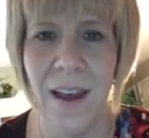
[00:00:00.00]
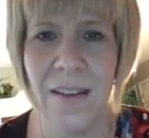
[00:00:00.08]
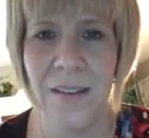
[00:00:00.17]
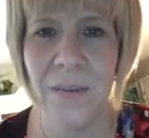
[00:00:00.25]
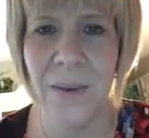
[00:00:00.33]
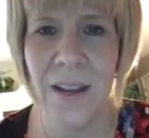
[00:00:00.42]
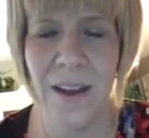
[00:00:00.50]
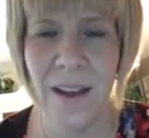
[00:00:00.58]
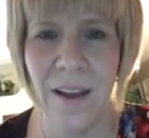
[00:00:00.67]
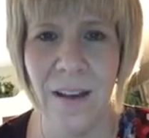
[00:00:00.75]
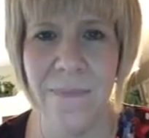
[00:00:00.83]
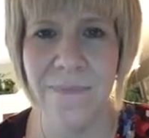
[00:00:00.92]
as we
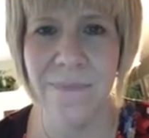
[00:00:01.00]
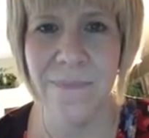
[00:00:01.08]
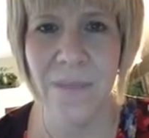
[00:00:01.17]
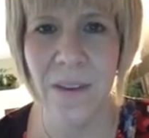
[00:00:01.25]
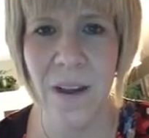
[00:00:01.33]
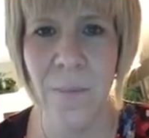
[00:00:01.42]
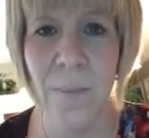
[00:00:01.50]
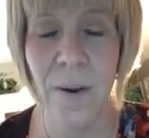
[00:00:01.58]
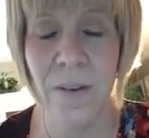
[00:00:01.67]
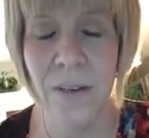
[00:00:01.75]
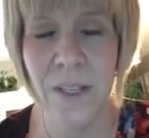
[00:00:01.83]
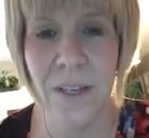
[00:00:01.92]

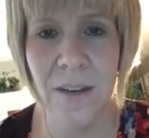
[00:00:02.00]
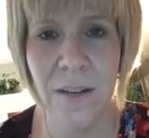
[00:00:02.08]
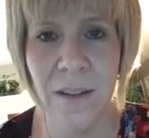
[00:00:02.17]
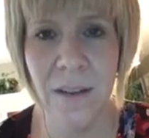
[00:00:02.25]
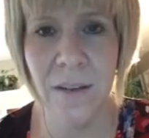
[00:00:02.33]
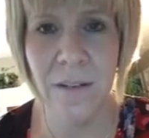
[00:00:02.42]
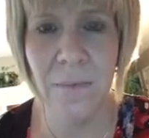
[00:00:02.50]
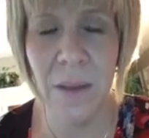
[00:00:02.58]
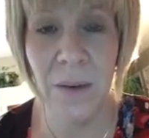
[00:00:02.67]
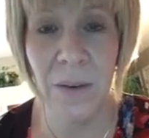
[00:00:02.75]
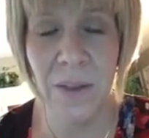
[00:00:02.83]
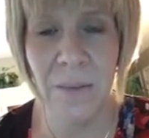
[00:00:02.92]
approached the
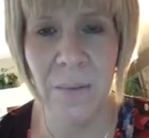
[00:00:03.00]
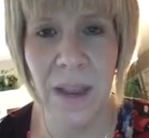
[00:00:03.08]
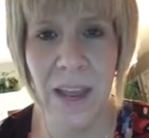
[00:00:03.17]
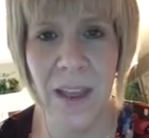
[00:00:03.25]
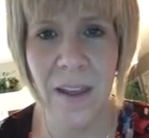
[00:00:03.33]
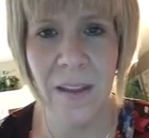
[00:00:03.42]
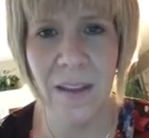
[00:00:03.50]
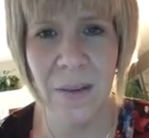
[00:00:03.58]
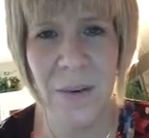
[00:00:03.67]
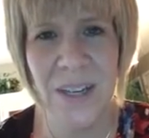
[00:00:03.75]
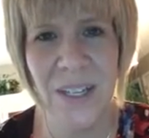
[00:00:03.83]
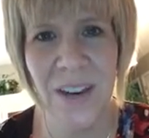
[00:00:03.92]
middle of the week. I
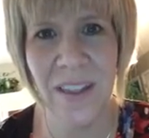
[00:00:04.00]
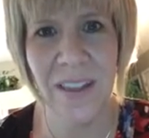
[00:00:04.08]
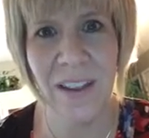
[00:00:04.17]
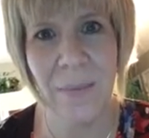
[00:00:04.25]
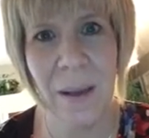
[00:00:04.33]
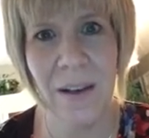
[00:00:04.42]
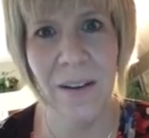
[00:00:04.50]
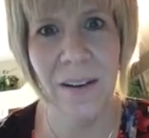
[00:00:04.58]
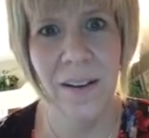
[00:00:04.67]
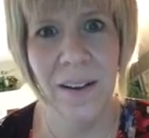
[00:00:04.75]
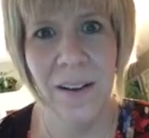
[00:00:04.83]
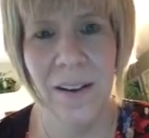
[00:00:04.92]
wanted you to think about
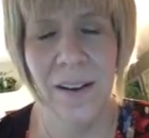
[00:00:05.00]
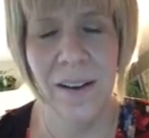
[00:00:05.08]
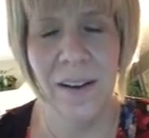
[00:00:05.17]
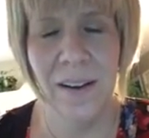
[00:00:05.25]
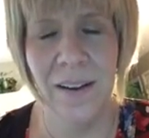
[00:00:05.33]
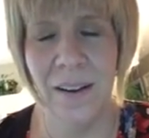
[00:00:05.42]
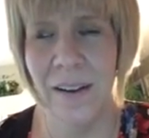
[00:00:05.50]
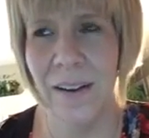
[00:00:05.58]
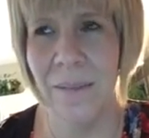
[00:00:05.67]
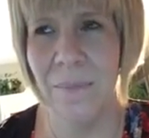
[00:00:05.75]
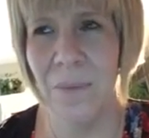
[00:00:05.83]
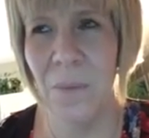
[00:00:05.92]

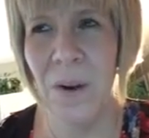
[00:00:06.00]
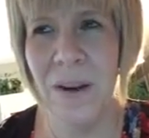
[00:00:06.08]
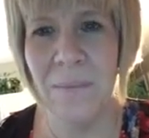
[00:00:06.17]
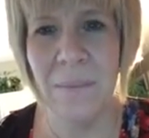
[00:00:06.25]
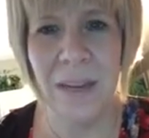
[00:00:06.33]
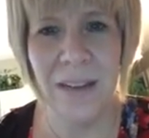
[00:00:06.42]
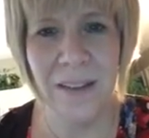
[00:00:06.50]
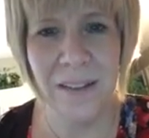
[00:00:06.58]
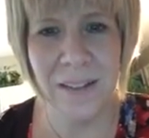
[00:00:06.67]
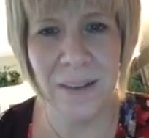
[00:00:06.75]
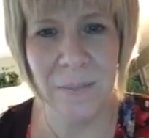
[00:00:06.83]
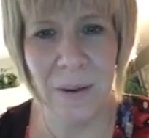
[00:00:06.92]
what it
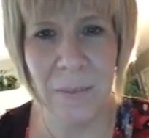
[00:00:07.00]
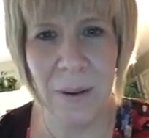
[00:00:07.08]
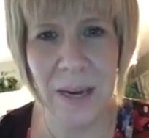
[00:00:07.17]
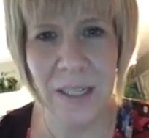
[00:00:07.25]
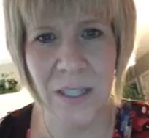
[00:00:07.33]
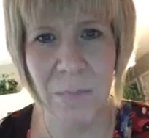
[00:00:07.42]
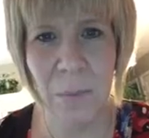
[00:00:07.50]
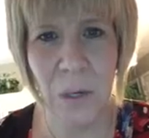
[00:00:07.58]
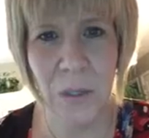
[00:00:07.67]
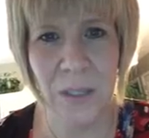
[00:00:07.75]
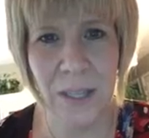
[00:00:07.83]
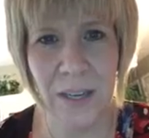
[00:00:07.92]
means to be a patient
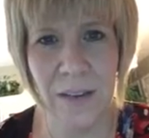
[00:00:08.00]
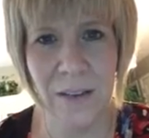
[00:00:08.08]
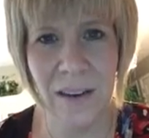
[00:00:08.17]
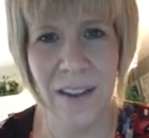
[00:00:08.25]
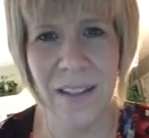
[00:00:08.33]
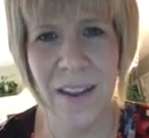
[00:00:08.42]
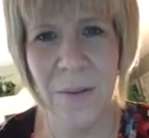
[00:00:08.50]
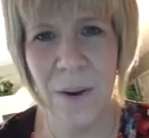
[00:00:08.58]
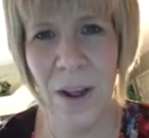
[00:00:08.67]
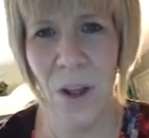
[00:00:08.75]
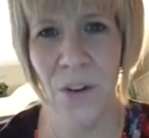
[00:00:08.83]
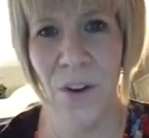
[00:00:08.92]
person. I think
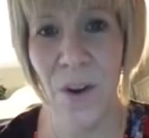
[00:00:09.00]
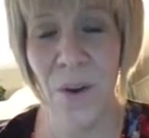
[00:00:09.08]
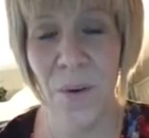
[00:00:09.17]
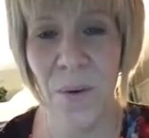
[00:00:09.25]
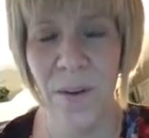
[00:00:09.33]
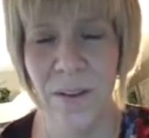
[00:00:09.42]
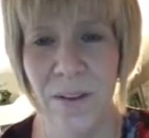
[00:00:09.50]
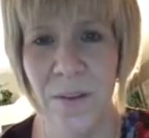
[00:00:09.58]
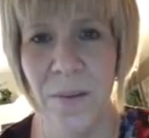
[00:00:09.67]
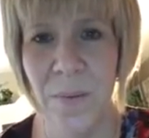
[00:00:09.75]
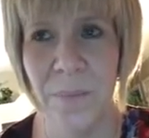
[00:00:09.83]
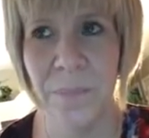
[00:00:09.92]
we all know
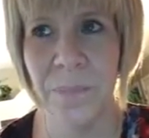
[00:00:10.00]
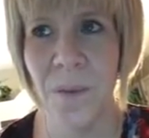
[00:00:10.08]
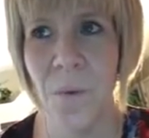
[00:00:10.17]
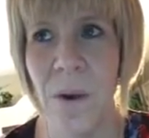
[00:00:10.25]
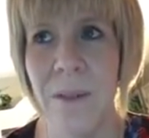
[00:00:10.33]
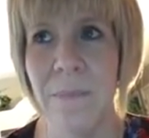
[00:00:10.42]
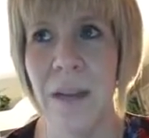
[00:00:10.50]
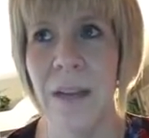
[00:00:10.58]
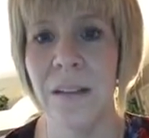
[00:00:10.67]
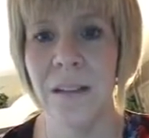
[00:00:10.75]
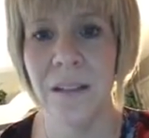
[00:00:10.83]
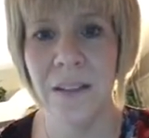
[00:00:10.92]
what it
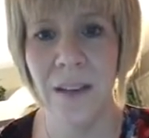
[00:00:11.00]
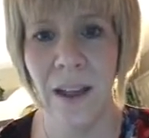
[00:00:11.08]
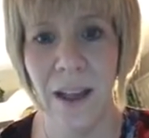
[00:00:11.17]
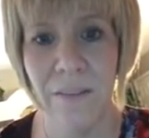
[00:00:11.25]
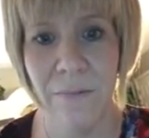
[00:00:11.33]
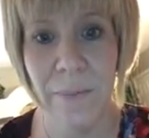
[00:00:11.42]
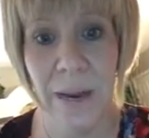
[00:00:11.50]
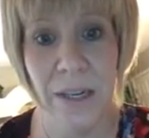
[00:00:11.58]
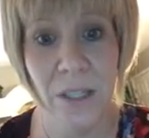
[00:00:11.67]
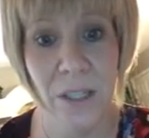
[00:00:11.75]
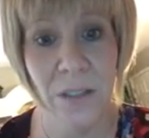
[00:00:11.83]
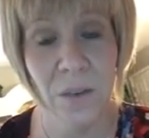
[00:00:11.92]
means to have
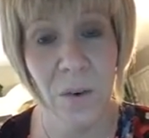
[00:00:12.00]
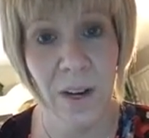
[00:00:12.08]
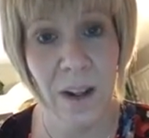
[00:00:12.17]
patience or